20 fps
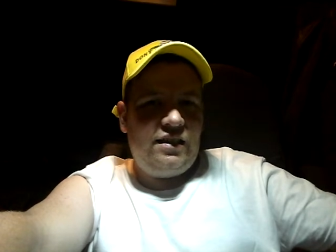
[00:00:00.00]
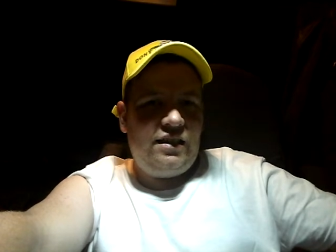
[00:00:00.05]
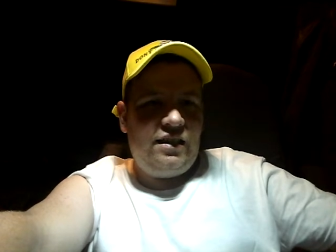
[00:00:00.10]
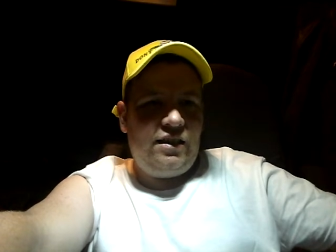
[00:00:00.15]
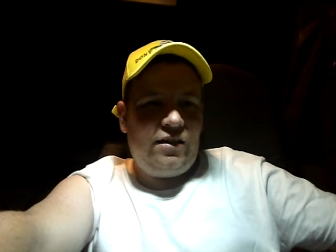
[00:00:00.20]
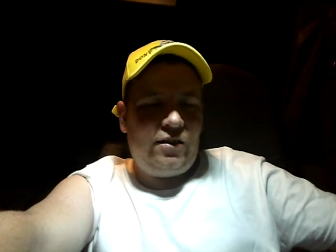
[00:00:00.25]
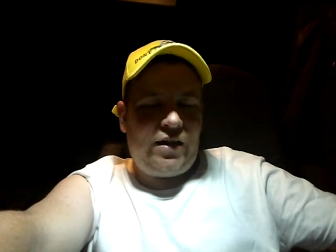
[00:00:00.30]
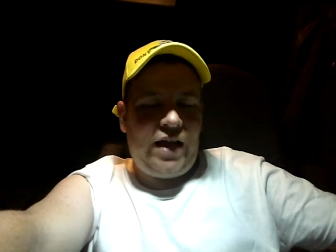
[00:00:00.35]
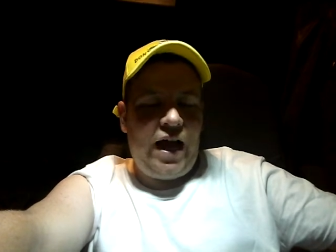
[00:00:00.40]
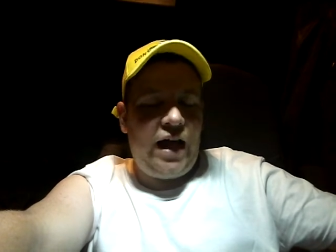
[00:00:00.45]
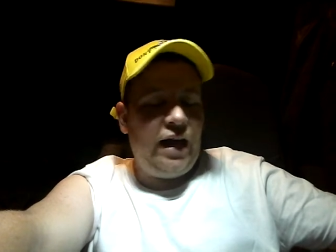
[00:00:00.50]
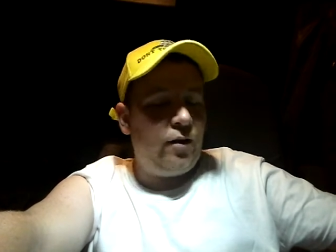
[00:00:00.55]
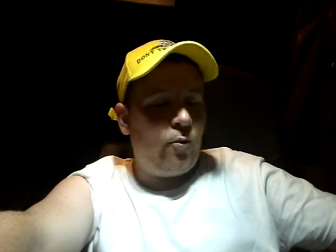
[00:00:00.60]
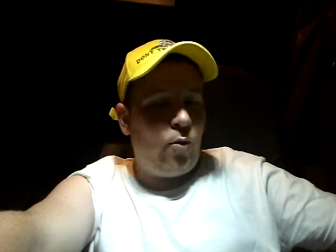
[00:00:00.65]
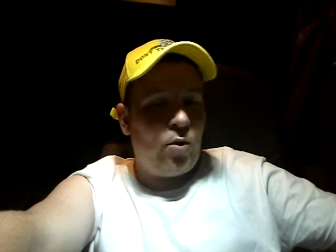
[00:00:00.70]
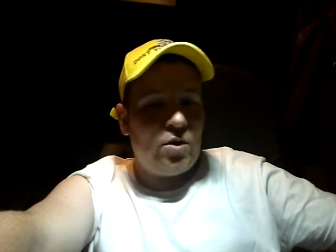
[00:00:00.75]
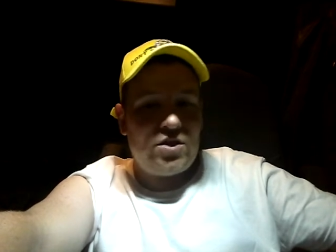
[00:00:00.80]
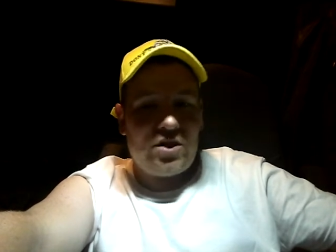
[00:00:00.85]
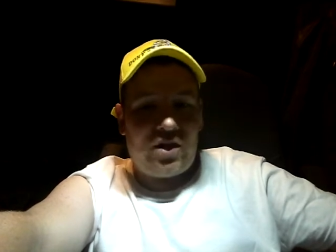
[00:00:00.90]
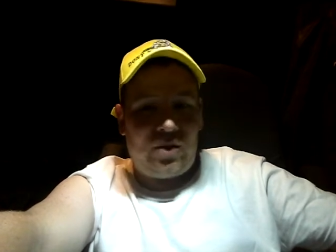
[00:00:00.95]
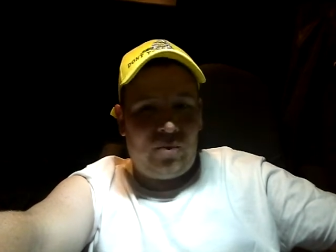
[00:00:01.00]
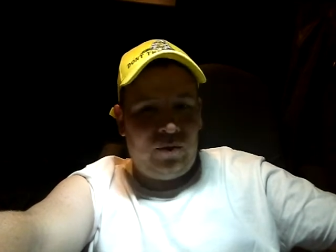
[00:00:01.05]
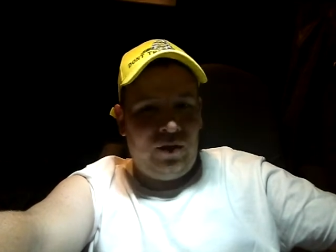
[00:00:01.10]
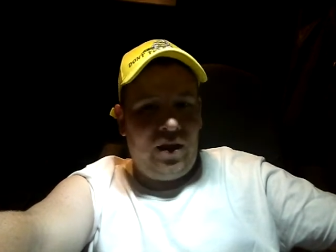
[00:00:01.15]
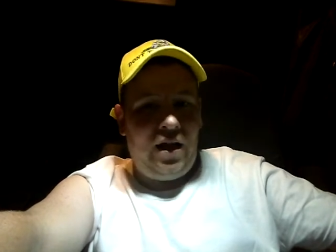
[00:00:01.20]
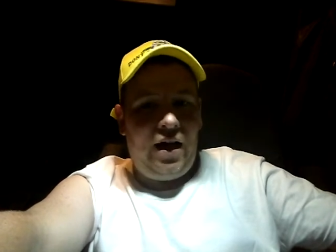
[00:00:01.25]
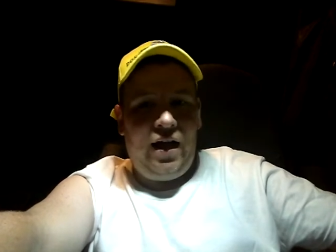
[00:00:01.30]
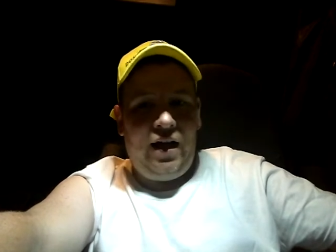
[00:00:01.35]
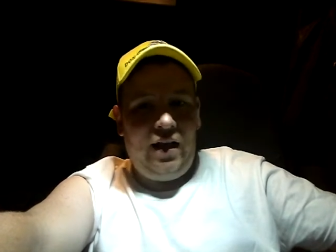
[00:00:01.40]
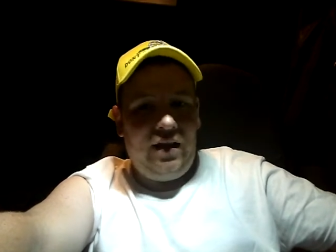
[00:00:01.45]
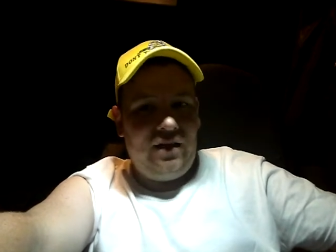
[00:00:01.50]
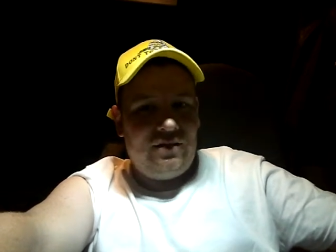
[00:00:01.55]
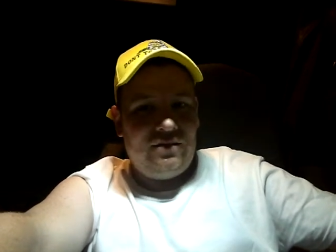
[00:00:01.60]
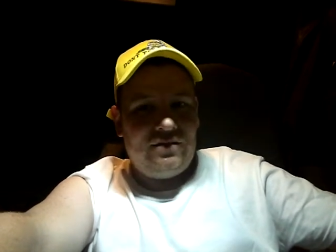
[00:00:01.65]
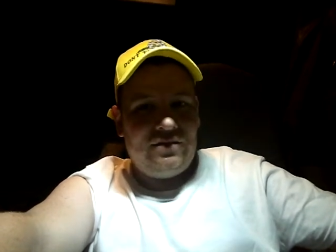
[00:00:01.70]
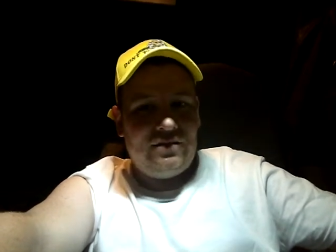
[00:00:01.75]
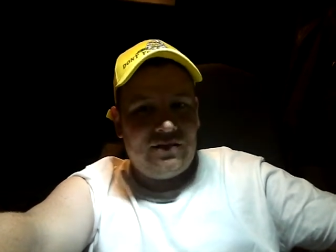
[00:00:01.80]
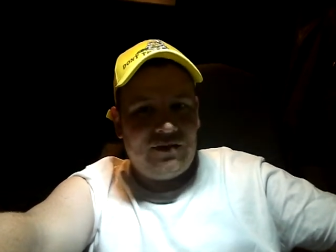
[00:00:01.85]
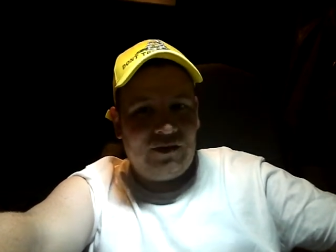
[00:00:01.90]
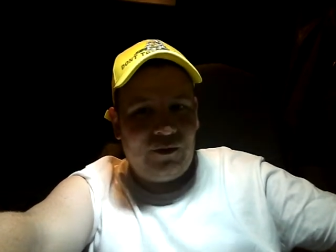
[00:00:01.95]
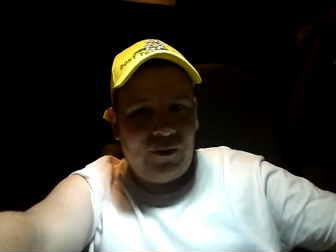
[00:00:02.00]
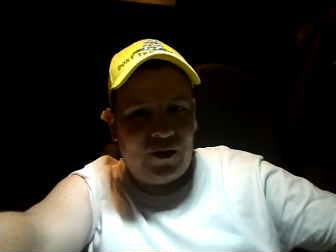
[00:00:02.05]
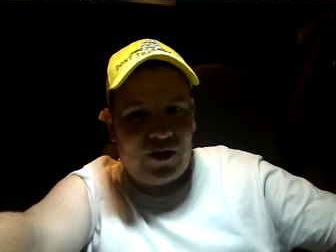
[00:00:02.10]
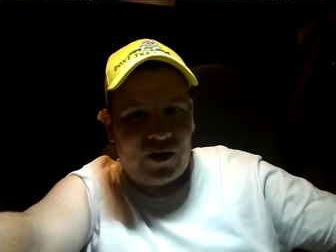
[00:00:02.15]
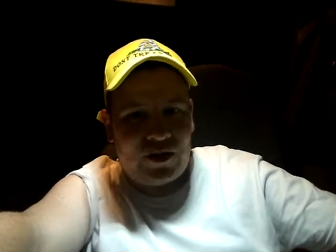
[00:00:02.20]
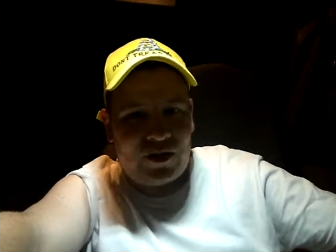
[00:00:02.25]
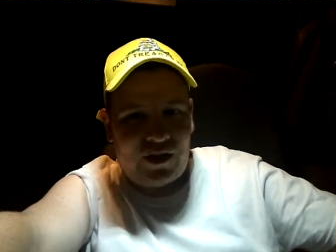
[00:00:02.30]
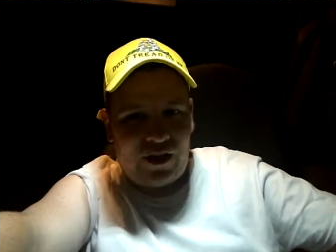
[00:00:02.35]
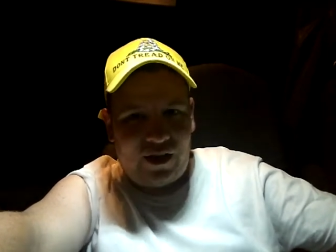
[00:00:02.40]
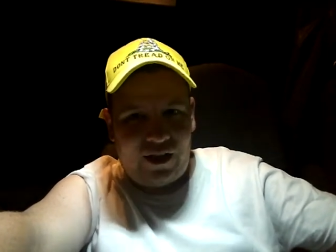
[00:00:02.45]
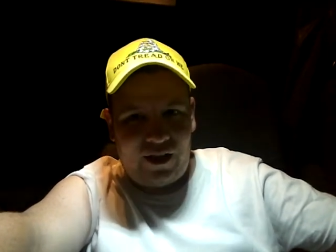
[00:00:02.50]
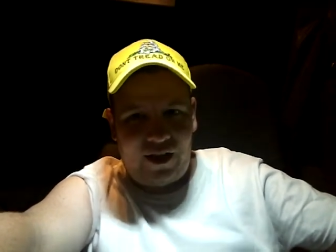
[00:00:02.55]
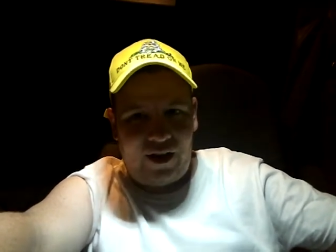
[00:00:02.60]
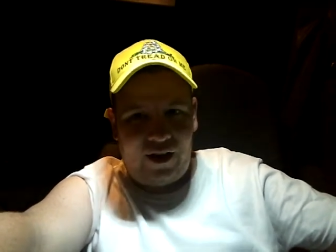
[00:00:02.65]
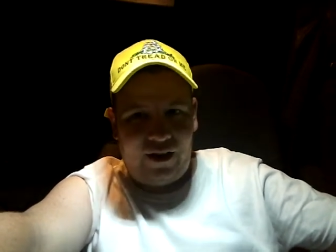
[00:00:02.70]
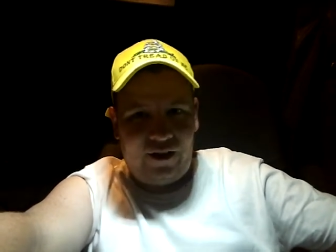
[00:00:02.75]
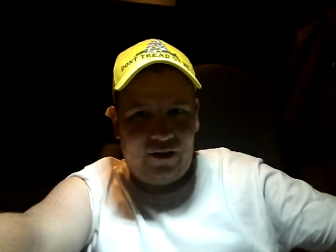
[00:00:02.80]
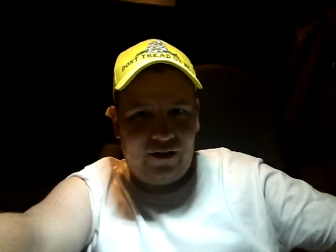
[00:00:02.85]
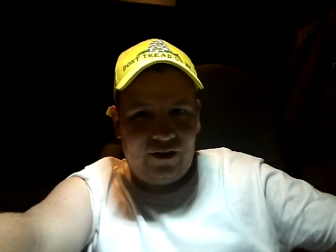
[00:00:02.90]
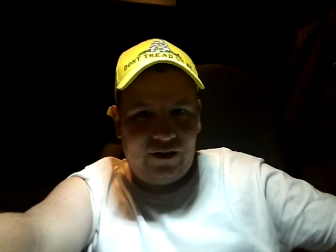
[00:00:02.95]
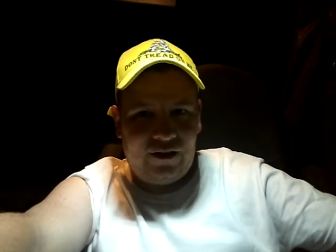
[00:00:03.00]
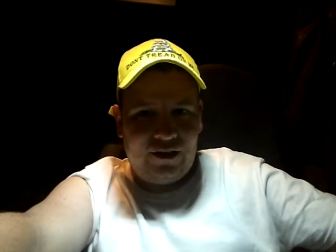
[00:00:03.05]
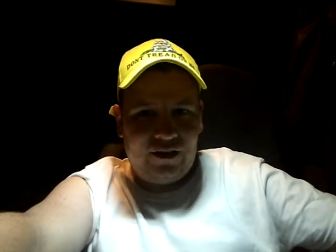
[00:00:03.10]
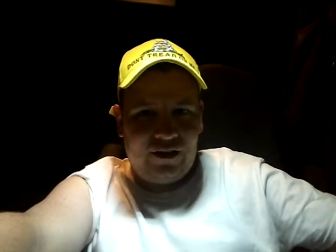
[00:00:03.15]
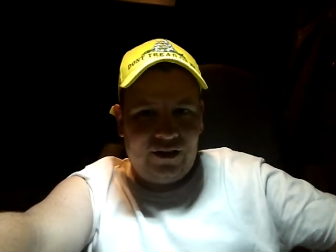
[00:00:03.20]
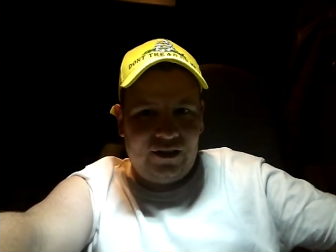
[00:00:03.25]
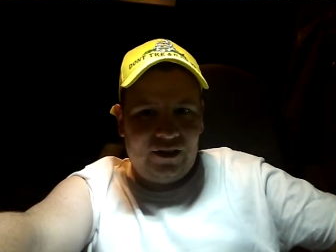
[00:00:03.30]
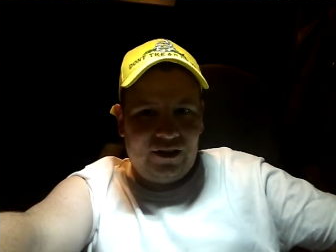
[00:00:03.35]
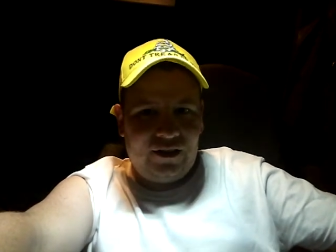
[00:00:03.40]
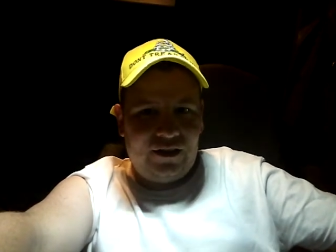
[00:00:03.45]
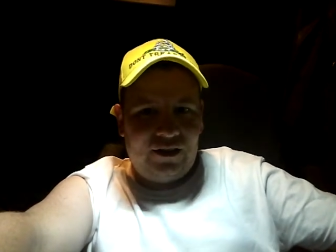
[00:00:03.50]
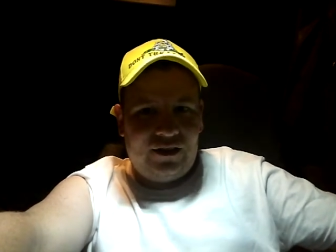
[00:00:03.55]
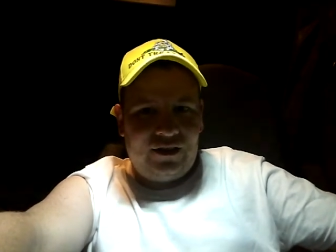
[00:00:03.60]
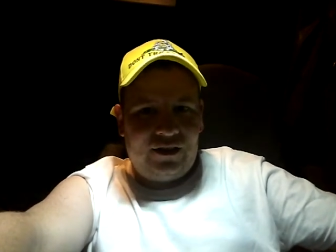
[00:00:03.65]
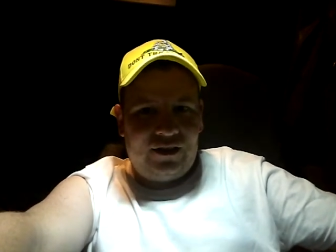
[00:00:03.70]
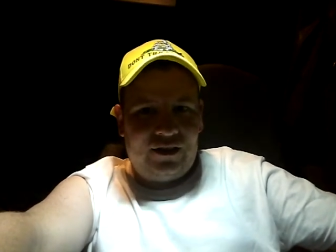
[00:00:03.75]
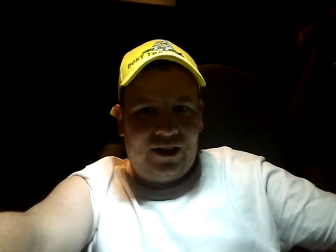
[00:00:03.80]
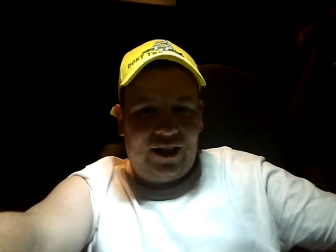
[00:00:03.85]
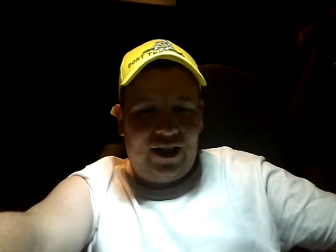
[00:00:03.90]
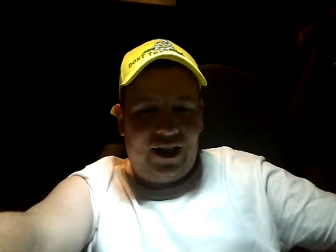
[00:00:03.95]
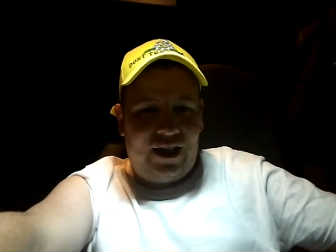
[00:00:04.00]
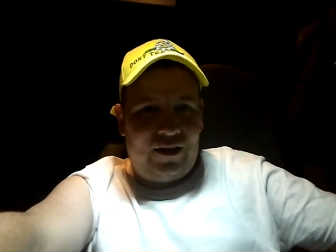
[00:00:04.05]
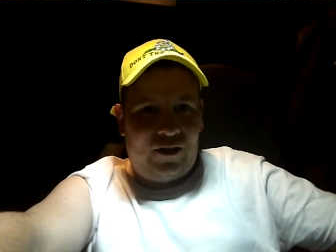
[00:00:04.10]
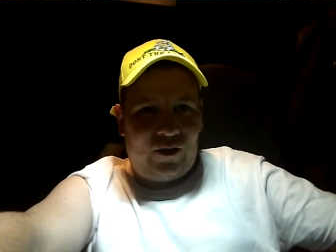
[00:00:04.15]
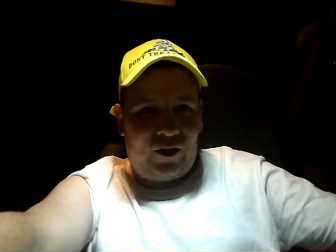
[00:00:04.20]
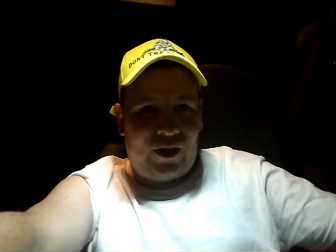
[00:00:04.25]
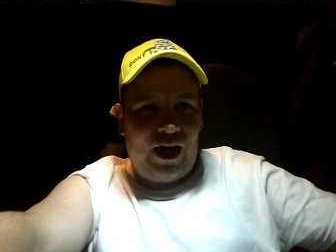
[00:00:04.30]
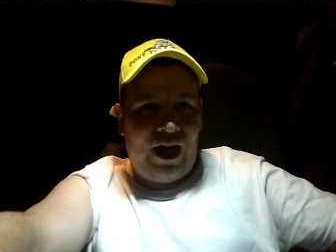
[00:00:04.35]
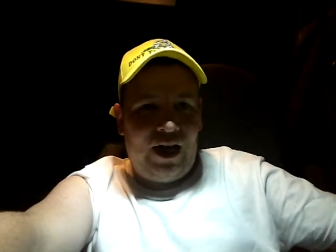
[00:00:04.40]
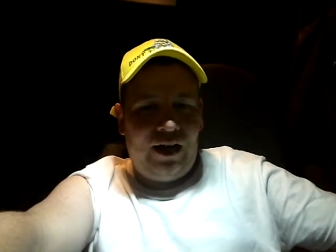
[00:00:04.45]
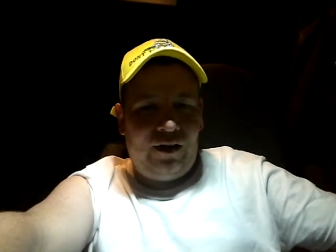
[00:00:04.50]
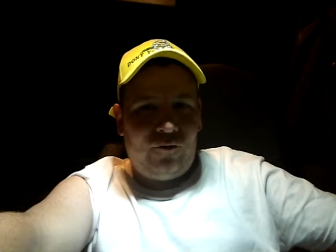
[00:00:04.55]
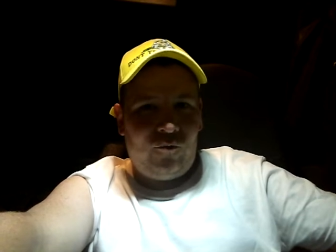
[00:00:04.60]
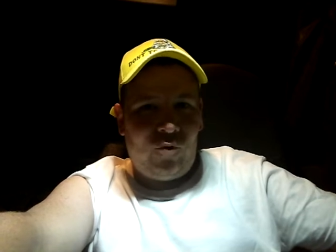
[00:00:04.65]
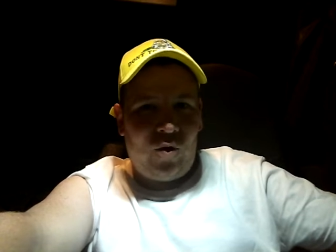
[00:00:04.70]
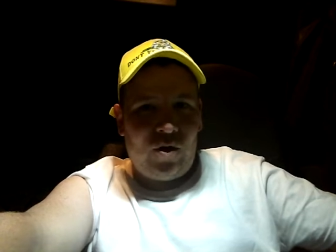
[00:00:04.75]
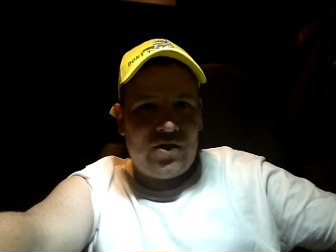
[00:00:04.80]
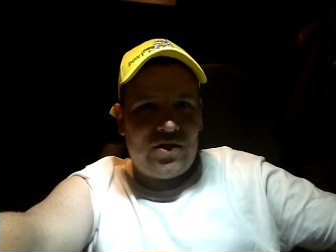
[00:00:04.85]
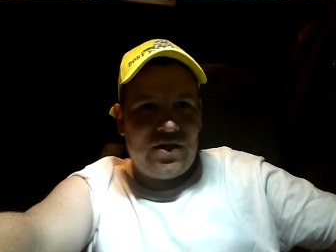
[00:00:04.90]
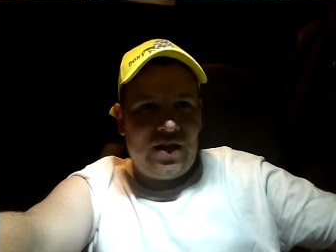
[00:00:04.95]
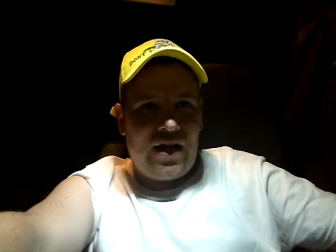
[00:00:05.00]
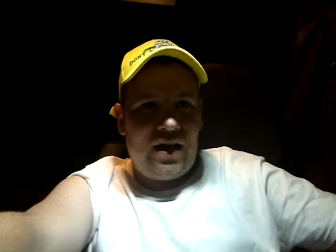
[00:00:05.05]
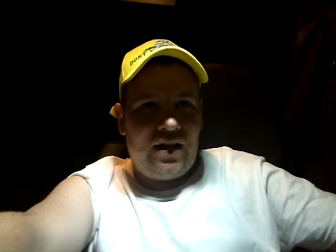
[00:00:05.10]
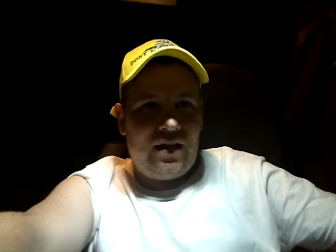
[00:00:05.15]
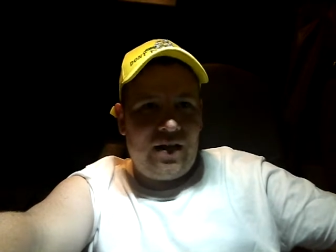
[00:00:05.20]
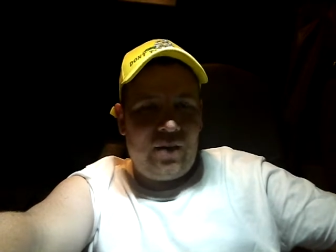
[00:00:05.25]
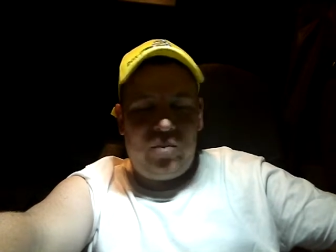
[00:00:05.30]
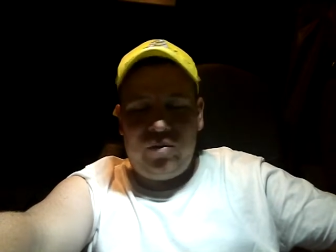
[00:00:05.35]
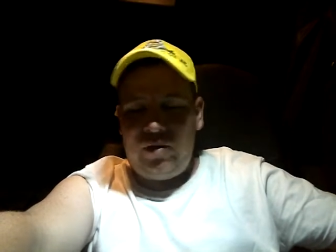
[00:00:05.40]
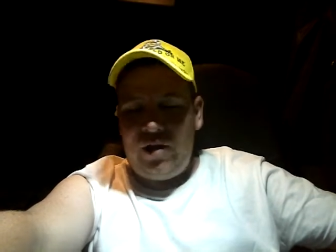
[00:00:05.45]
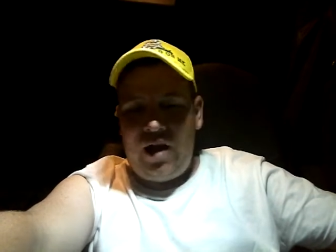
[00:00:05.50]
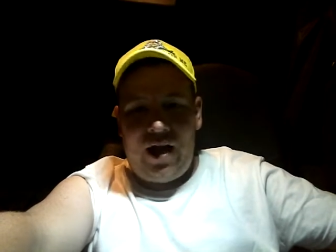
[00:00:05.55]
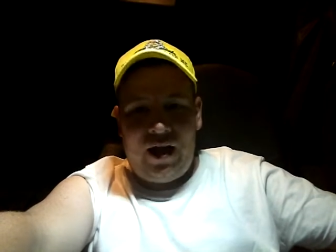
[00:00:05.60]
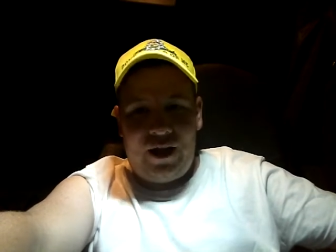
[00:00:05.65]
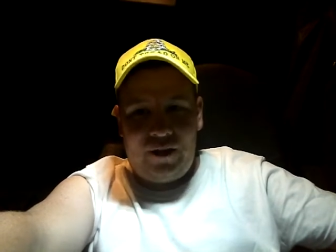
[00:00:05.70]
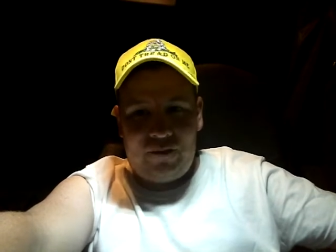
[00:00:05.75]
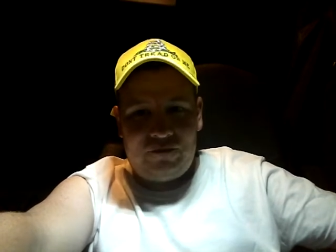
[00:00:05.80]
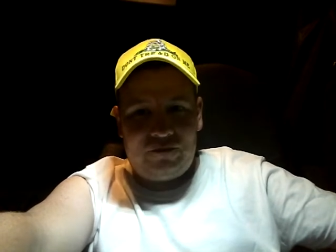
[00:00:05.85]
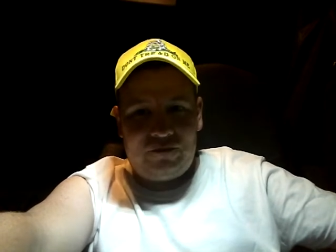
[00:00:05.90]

there kind of wasn't a plot. Let me just say that. There kind of was not a plot.